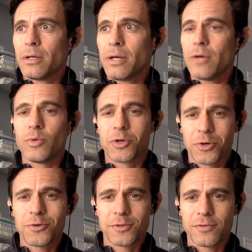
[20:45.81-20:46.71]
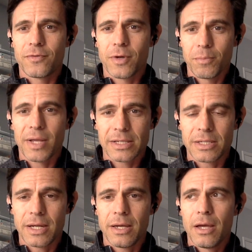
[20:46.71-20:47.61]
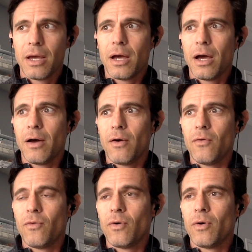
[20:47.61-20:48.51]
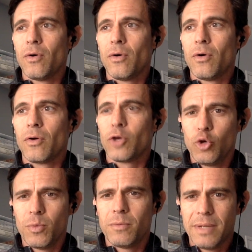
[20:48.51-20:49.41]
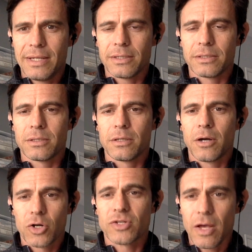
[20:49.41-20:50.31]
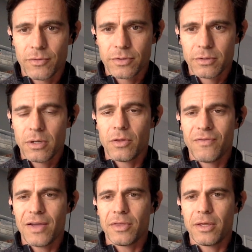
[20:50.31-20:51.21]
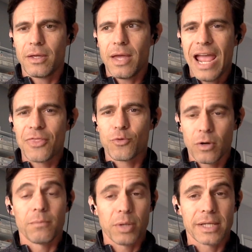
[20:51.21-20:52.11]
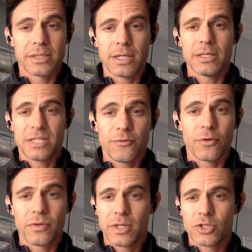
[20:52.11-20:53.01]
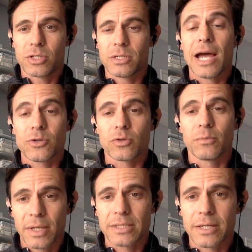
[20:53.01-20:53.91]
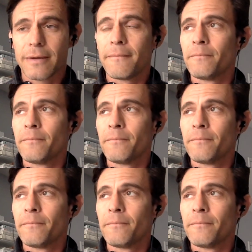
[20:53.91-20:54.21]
and recursive complexity of human beings ourselves. Uh, the fact that anthrocomplexity is different than just natural complexity.